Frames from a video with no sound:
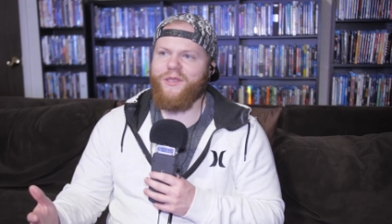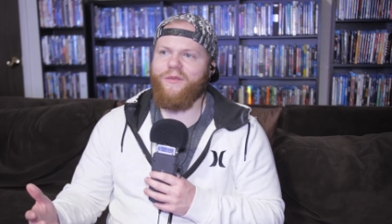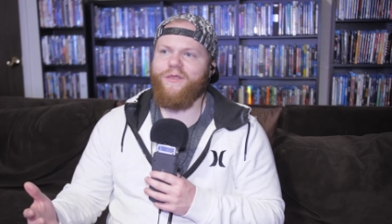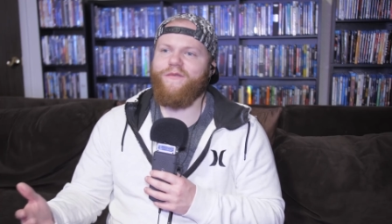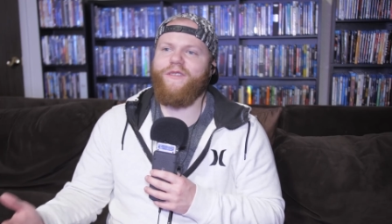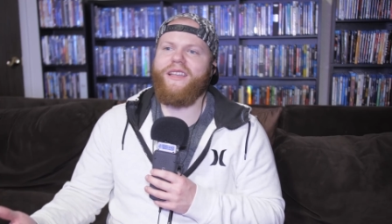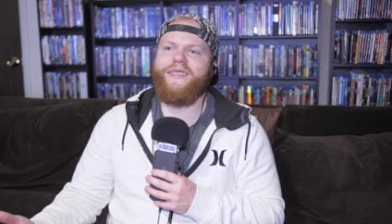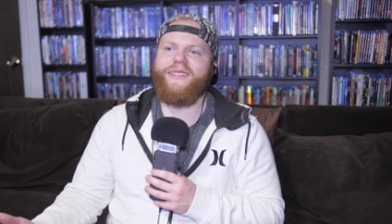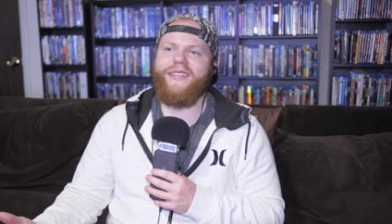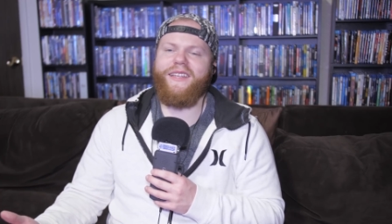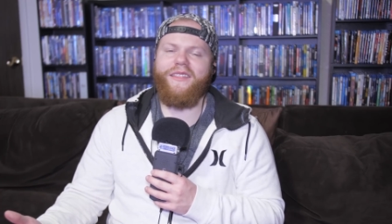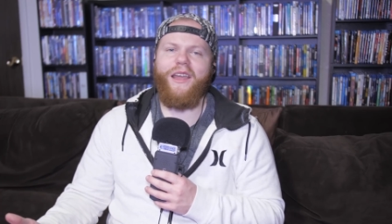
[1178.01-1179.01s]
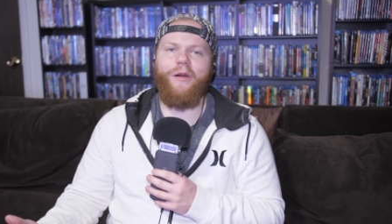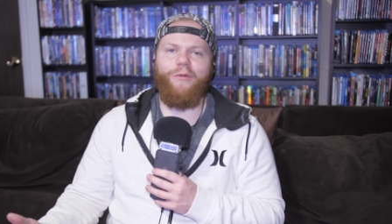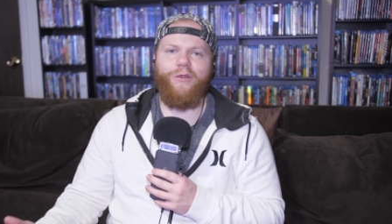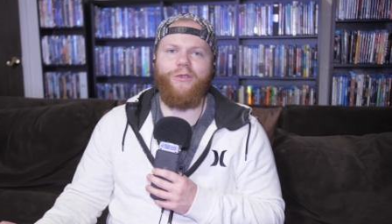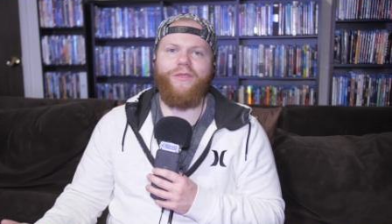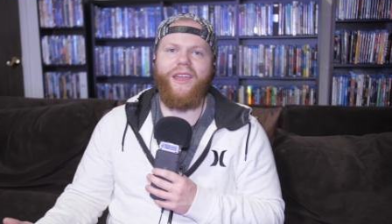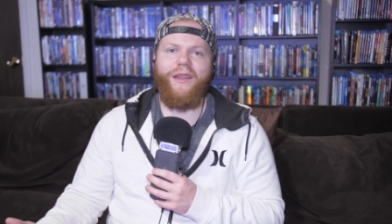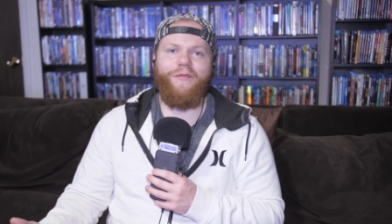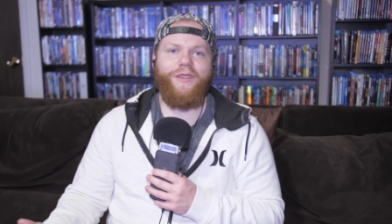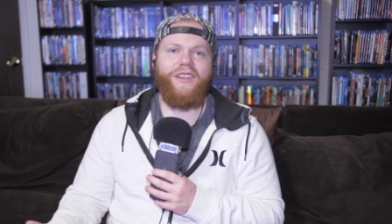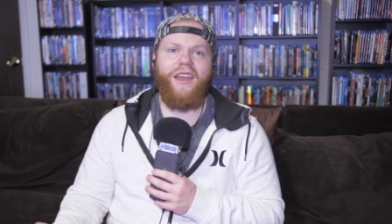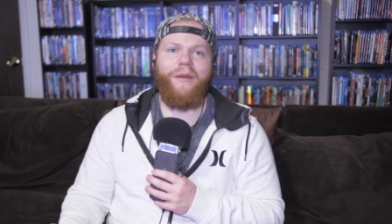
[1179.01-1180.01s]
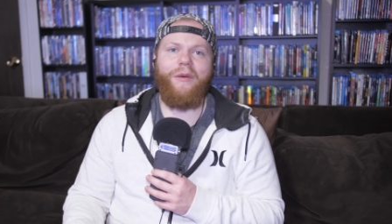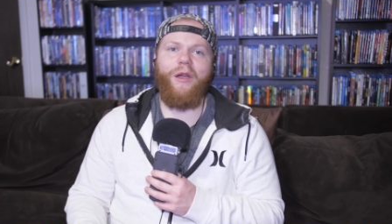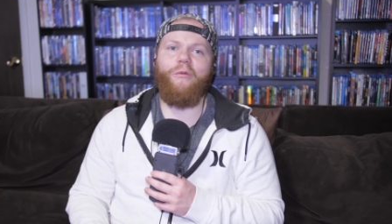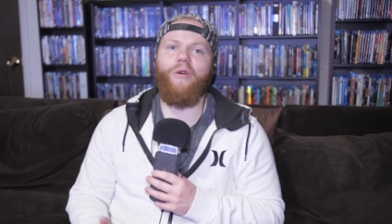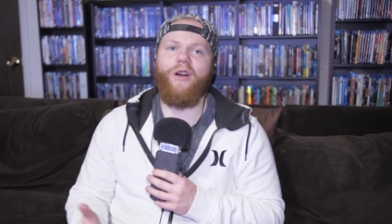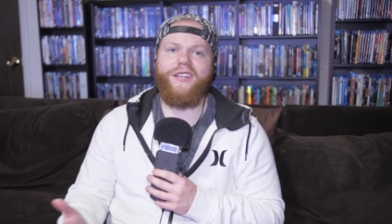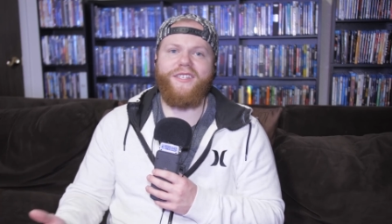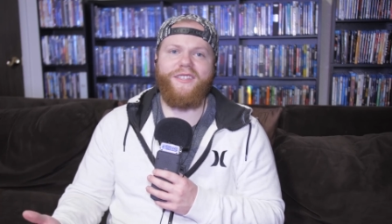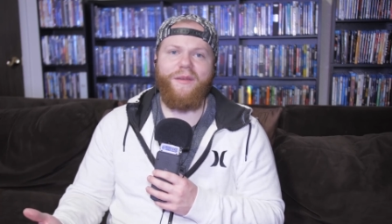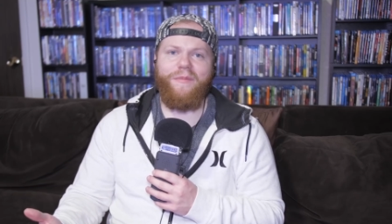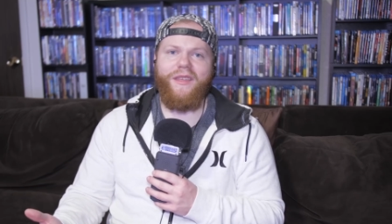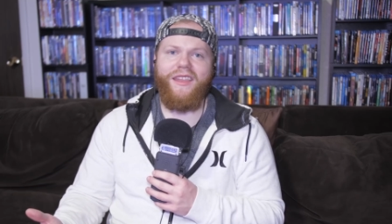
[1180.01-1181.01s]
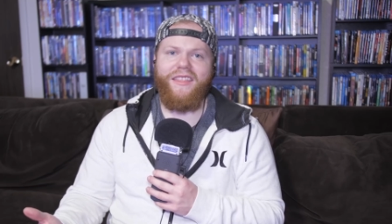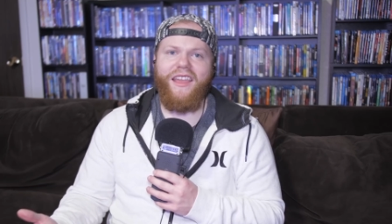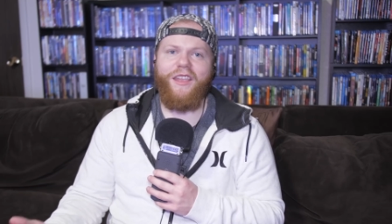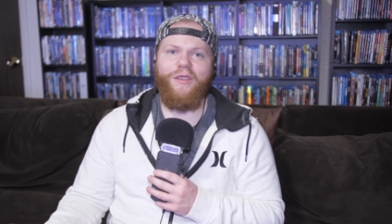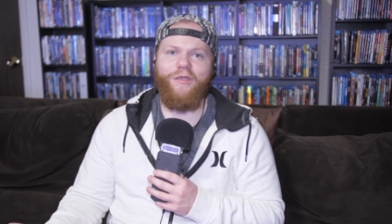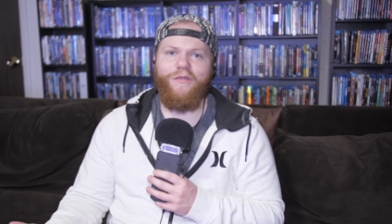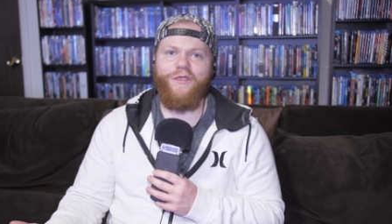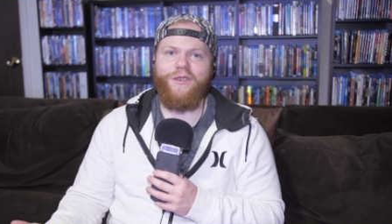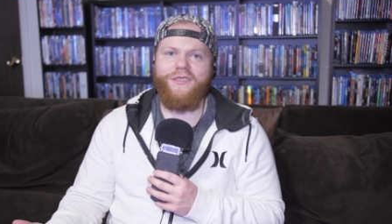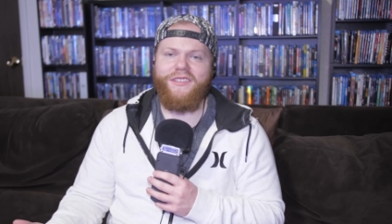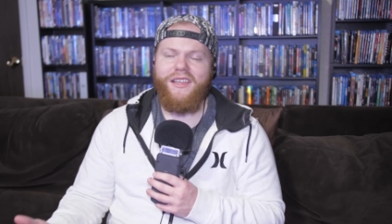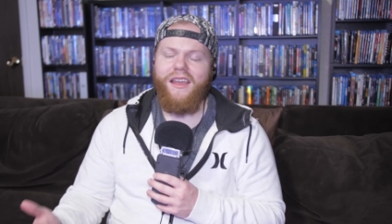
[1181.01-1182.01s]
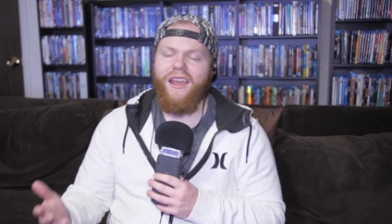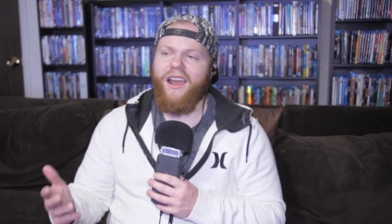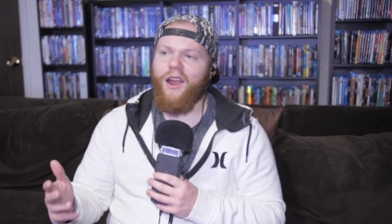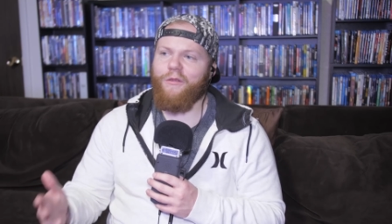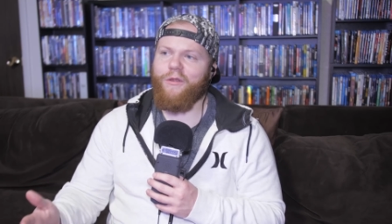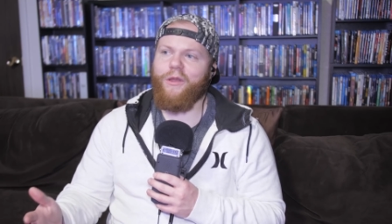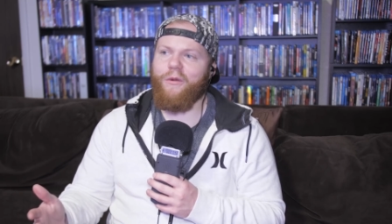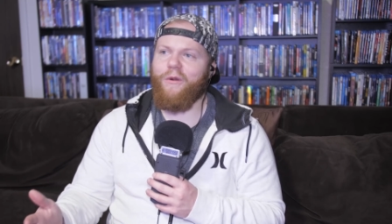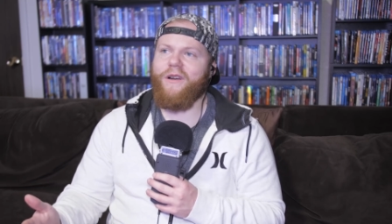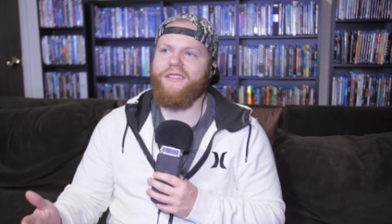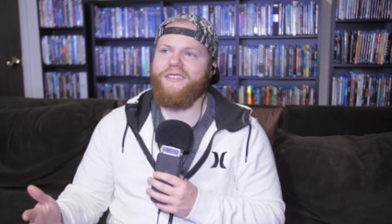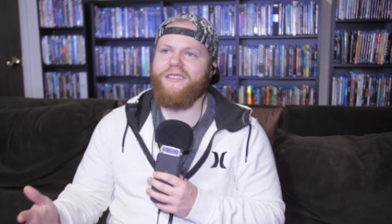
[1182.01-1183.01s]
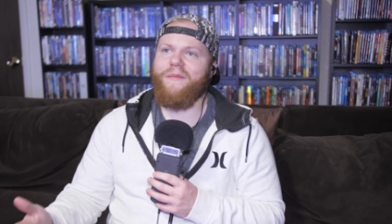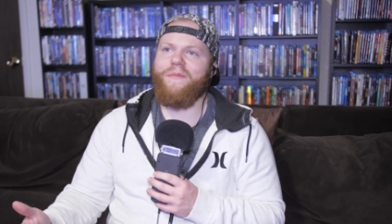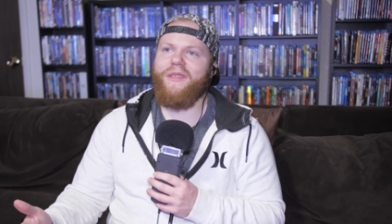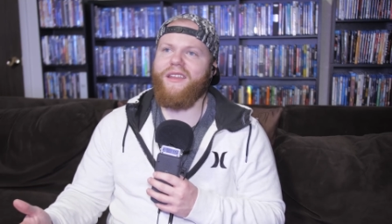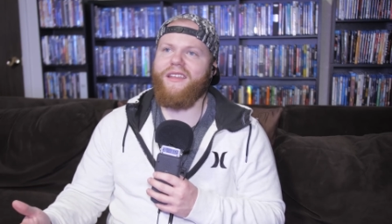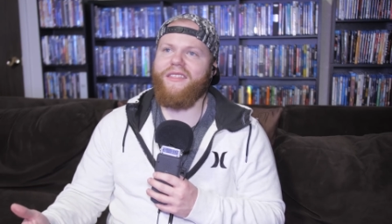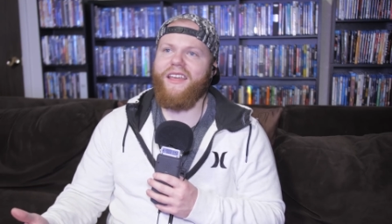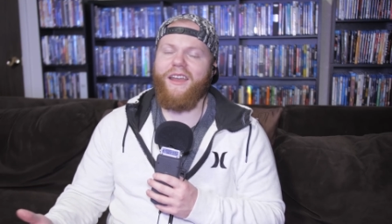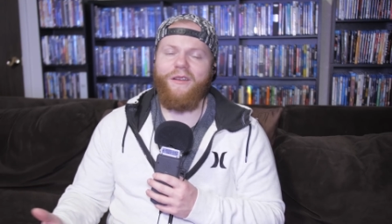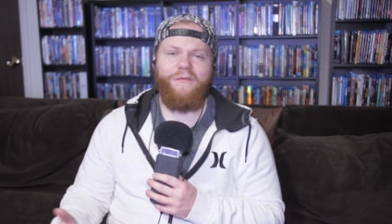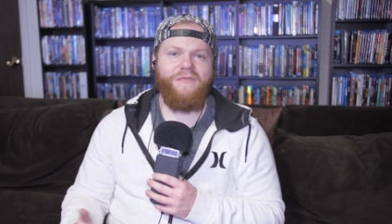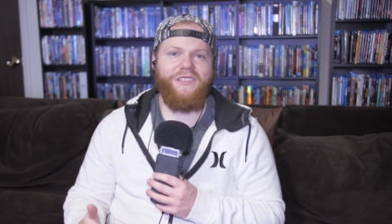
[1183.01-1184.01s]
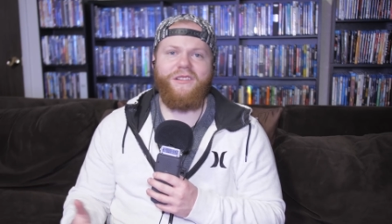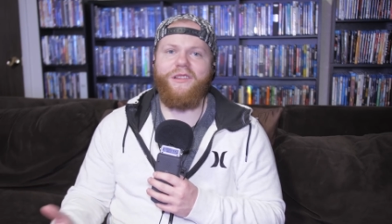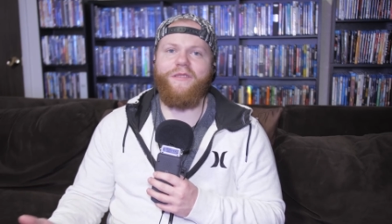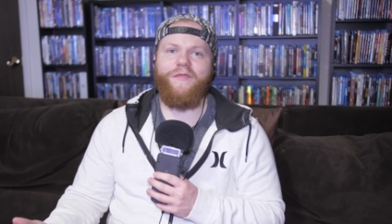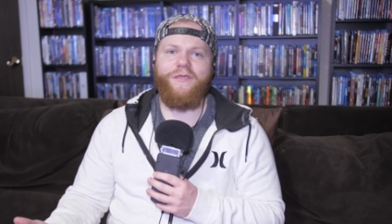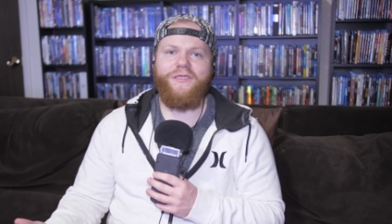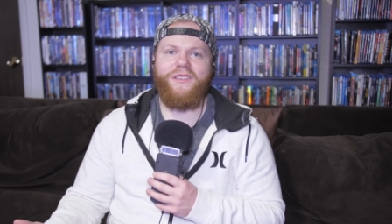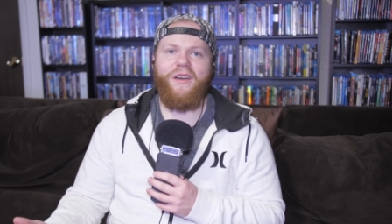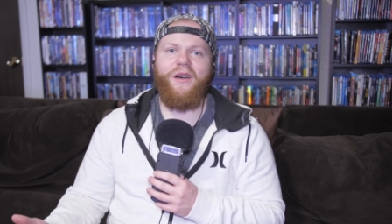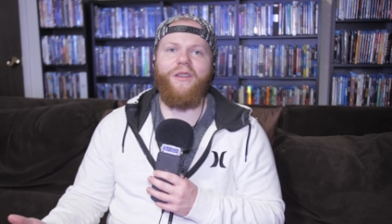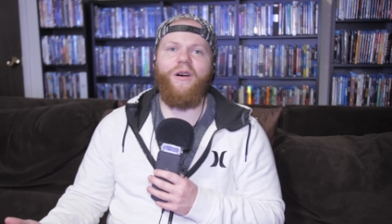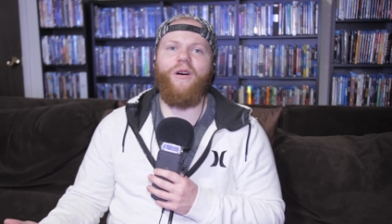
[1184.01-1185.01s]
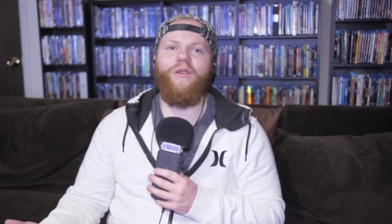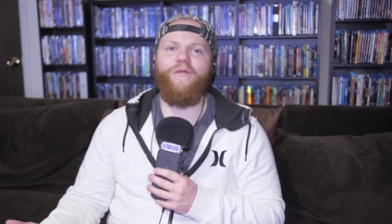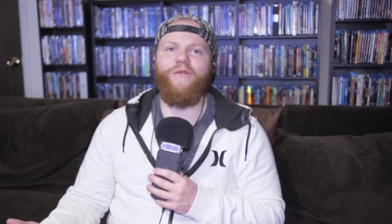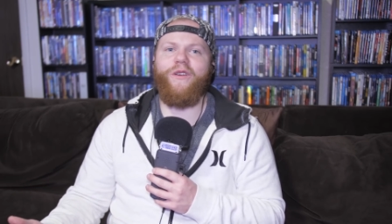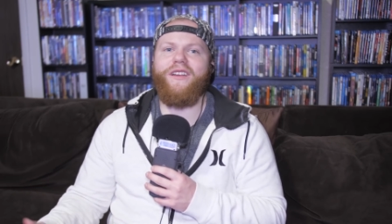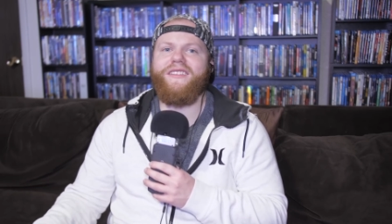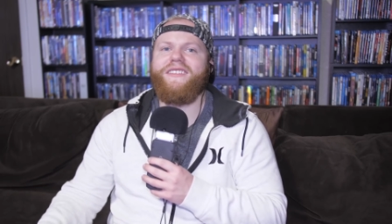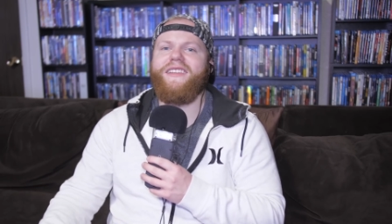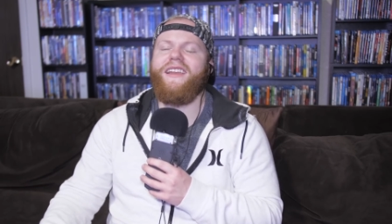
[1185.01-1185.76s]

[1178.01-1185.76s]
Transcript: so invested in that world that every time I watch something in that universe, I really want something that delivers on all fronts.